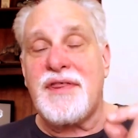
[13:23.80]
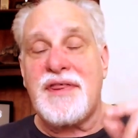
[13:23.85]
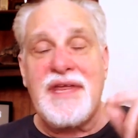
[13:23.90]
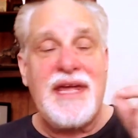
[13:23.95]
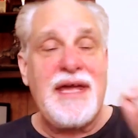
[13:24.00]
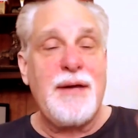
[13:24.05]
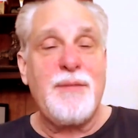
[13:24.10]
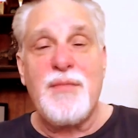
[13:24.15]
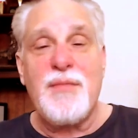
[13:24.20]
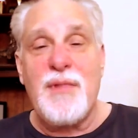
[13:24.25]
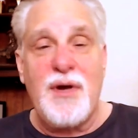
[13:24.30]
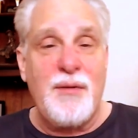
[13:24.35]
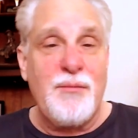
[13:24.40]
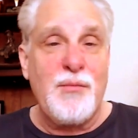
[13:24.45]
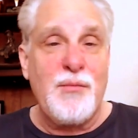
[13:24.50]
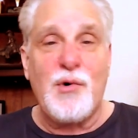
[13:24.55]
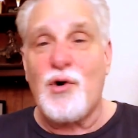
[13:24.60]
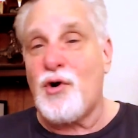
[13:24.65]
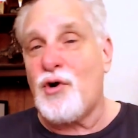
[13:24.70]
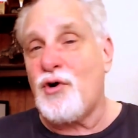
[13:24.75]
theme
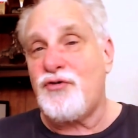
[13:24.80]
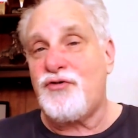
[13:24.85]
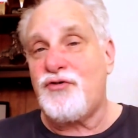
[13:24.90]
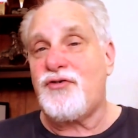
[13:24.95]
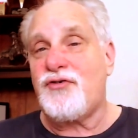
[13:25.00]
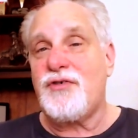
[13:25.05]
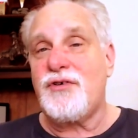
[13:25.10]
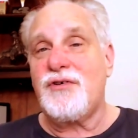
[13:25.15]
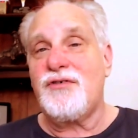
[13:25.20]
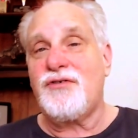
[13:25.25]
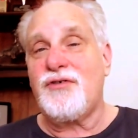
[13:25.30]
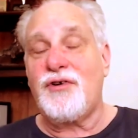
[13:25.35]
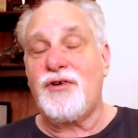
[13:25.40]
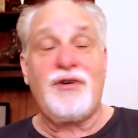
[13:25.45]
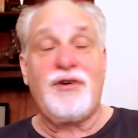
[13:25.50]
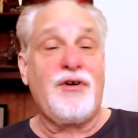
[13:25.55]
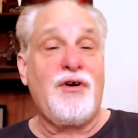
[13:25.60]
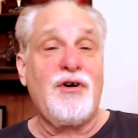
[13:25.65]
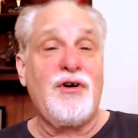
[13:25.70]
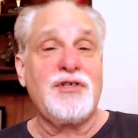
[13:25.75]
emerged
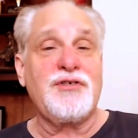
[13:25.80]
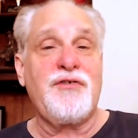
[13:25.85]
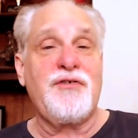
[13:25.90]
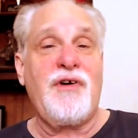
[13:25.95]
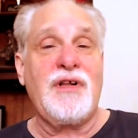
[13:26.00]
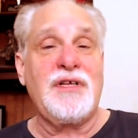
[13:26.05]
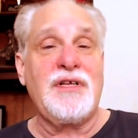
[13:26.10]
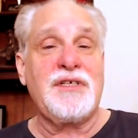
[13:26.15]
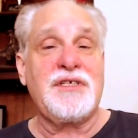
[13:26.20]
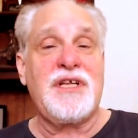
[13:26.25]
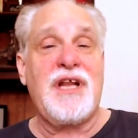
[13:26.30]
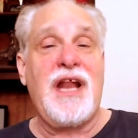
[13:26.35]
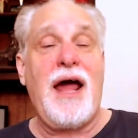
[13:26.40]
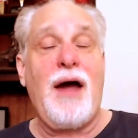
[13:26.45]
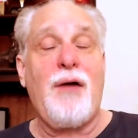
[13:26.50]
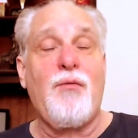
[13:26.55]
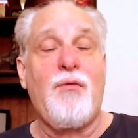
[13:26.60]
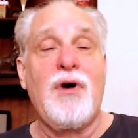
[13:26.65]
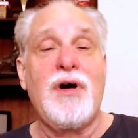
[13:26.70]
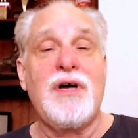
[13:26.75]
during the course of all this, and
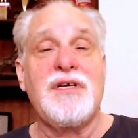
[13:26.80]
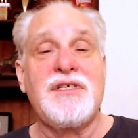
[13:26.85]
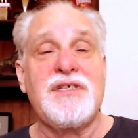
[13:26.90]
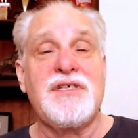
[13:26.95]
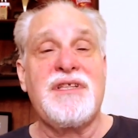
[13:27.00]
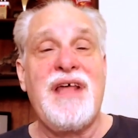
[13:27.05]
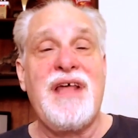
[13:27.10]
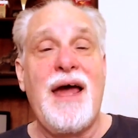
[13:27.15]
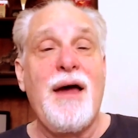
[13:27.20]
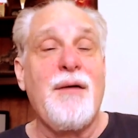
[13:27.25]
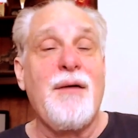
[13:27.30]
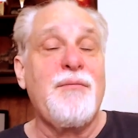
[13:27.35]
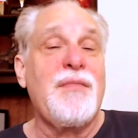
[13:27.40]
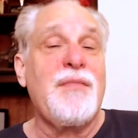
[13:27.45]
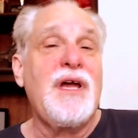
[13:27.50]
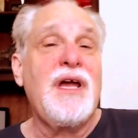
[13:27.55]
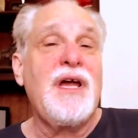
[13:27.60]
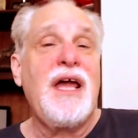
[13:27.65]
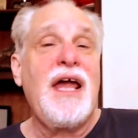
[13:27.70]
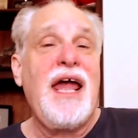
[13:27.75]
that was
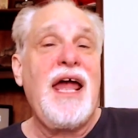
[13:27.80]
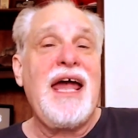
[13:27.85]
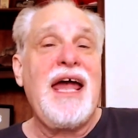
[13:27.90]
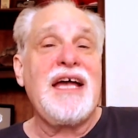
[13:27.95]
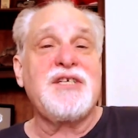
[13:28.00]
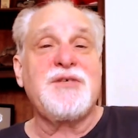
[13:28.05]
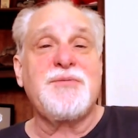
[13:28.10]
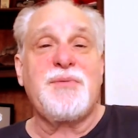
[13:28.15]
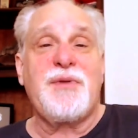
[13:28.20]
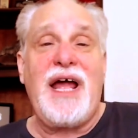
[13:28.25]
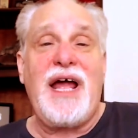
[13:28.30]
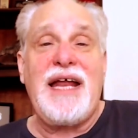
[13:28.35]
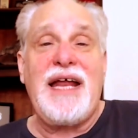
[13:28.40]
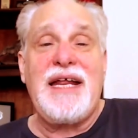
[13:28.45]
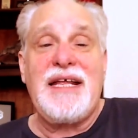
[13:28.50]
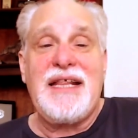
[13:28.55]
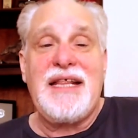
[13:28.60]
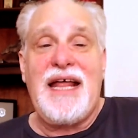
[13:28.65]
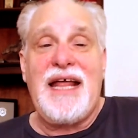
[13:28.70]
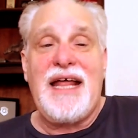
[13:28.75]
them
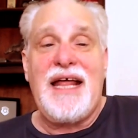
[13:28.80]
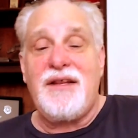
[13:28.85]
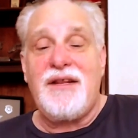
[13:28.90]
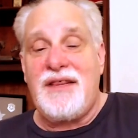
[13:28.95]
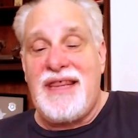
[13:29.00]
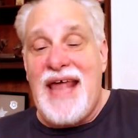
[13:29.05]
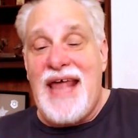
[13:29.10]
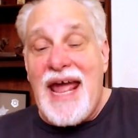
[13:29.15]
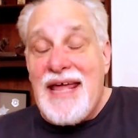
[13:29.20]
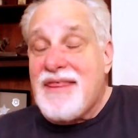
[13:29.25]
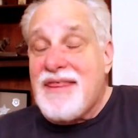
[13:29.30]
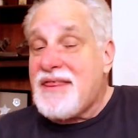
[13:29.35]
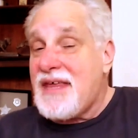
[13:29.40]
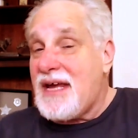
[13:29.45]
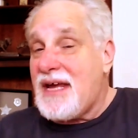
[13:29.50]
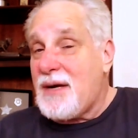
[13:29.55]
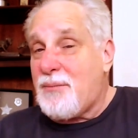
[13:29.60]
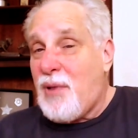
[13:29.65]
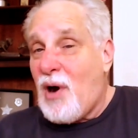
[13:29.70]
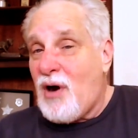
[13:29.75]
explaining that they
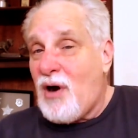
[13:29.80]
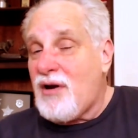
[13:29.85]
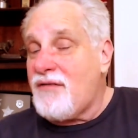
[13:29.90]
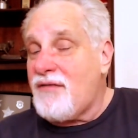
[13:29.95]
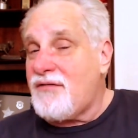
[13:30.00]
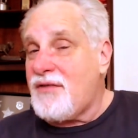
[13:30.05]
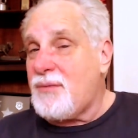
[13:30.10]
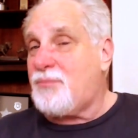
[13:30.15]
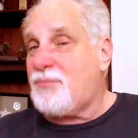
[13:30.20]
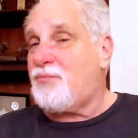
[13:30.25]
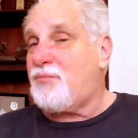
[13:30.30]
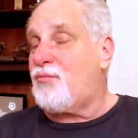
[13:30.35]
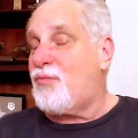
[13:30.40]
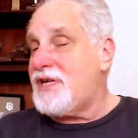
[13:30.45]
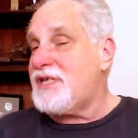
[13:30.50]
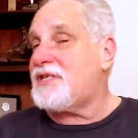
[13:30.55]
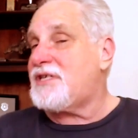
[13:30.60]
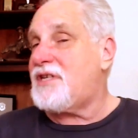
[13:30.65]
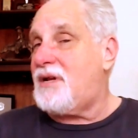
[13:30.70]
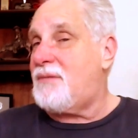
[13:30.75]
think part of the
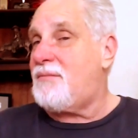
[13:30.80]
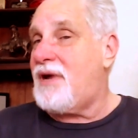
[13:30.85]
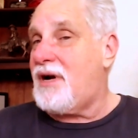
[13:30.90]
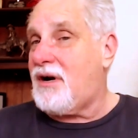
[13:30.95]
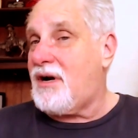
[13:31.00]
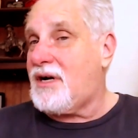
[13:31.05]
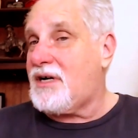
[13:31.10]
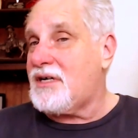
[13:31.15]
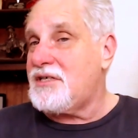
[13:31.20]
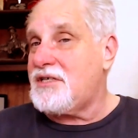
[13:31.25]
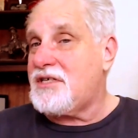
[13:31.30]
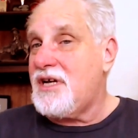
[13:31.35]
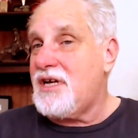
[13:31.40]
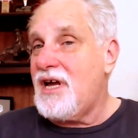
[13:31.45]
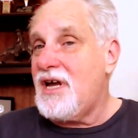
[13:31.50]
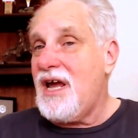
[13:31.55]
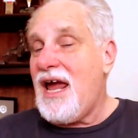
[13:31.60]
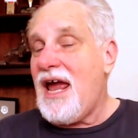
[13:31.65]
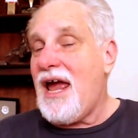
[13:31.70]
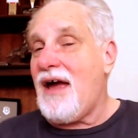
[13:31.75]
reason Americans
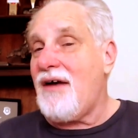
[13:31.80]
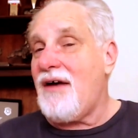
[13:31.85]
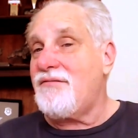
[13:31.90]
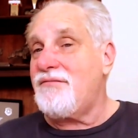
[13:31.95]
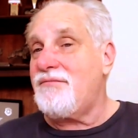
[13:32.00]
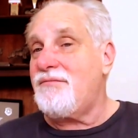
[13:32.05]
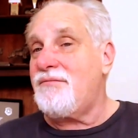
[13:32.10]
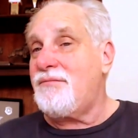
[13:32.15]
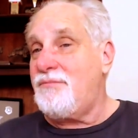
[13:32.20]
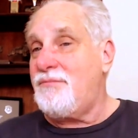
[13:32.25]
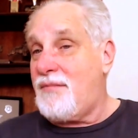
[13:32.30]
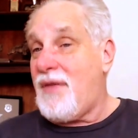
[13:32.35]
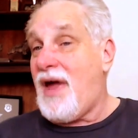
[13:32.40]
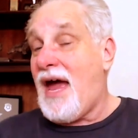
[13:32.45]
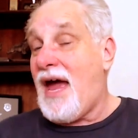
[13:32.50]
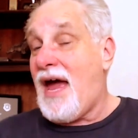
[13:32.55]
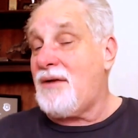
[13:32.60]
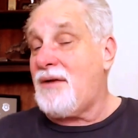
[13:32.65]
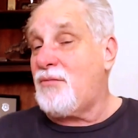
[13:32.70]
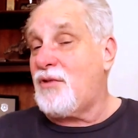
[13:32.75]
have
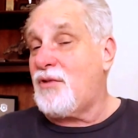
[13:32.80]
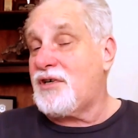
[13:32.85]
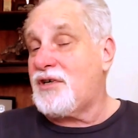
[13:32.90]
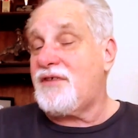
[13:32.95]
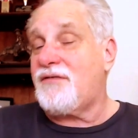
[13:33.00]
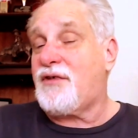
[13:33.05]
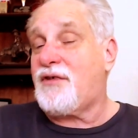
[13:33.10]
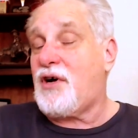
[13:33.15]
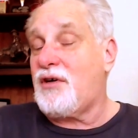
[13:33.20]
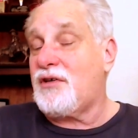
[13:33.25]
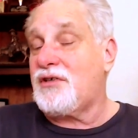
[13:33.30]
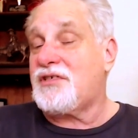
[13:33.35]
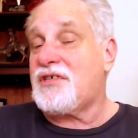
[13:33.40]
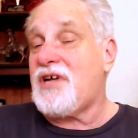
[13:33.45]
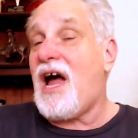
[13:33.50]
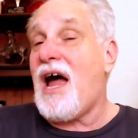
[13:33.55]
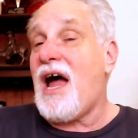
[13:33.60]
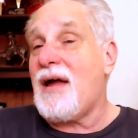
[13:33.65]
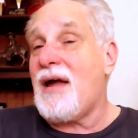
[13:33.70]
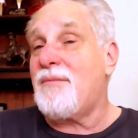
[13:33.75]
had a more difficult
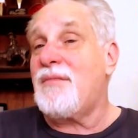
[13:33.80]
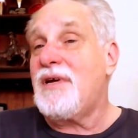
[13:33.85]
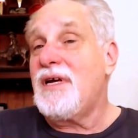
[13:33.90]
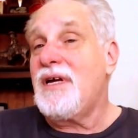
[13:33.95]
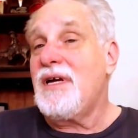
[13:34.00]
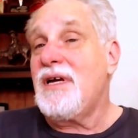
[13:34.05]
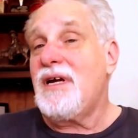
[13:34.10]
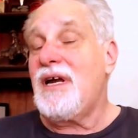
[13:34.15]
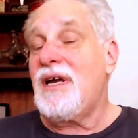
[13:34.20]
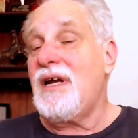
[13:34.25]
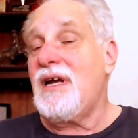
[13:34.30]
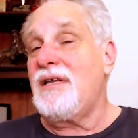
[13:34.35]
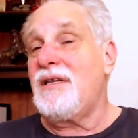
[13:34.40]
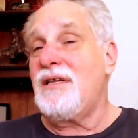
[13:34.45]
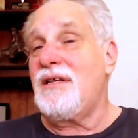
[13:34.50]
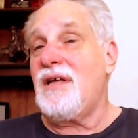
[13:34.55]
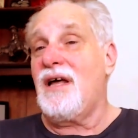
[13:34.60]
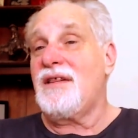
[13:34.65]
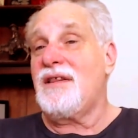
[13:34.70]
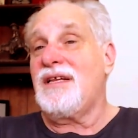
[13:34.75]
time
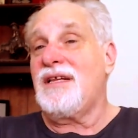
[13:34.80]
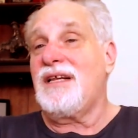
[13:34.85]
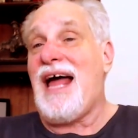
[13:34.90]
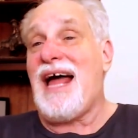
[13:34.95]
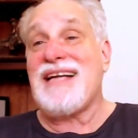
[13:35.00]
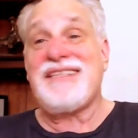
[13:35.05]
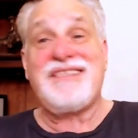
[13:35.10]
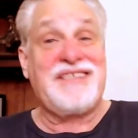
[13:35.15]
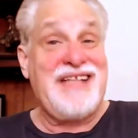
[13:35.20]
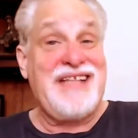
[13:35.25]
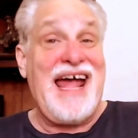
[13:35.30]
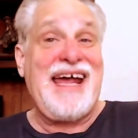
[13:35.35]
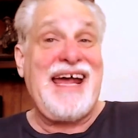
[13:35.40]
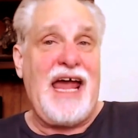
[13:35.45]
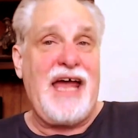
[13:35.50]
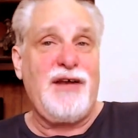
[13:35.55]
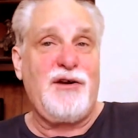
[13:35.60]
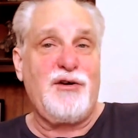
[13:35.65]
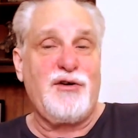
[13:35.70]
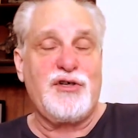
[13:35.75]
in the last
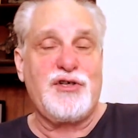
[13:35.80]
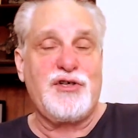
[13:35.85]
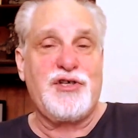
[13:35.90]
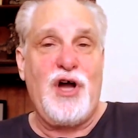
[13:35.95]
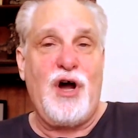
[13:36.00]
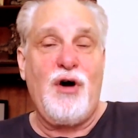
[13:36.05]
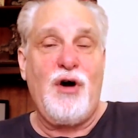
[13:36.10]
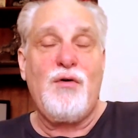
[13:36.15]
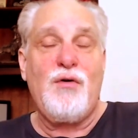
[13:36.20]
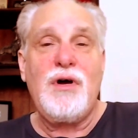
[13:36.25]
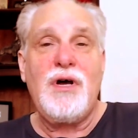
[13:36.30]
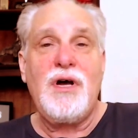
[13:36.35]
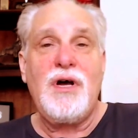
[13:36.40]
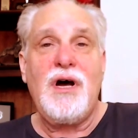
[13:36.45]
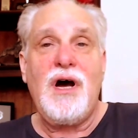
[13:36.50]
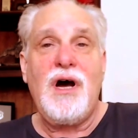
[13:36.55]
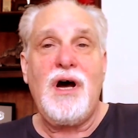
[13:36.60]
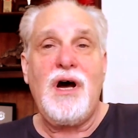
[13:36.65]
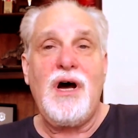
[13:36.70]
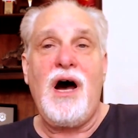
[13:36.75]
decade or so,
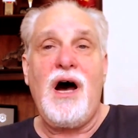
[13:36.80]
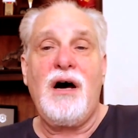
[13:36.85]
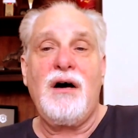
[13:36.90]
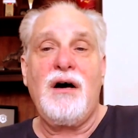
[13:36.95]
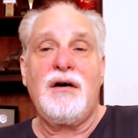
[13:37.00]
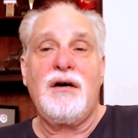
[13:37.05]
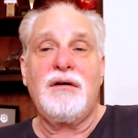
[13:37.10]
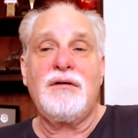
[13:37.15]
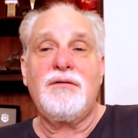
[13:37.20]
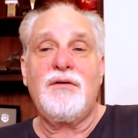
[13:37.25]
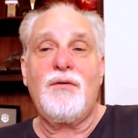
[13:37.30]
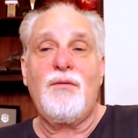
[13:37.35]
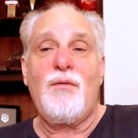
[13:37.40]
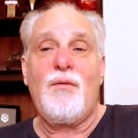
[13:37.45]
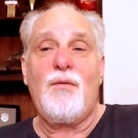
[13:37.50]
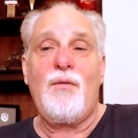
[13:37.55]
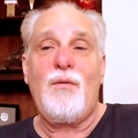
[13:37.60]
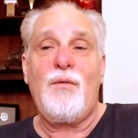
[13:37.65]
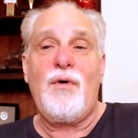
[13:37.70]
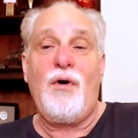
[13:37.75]

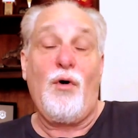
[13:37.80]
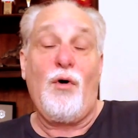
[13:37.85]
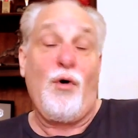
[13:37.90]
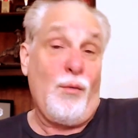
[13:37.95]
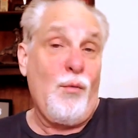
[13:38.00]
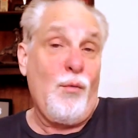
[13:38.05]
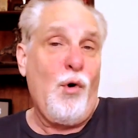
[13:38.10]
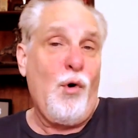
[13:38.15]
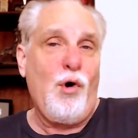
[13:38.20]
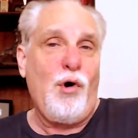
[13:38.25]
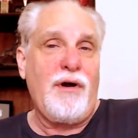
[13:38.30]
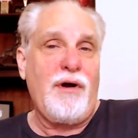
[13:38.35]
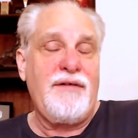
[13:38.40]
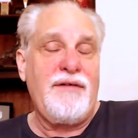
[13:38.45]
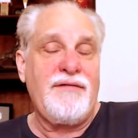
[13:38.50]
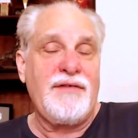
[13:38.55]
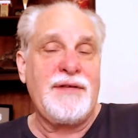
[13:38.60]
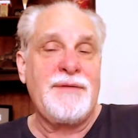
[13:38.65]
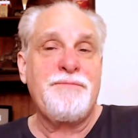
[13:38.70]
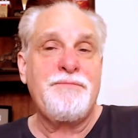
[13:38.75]
or more
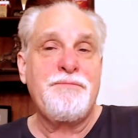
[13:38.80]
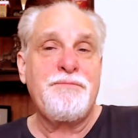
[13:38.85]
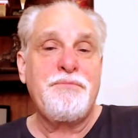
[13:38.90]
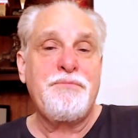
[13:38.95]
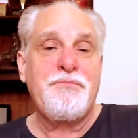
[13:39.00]
even,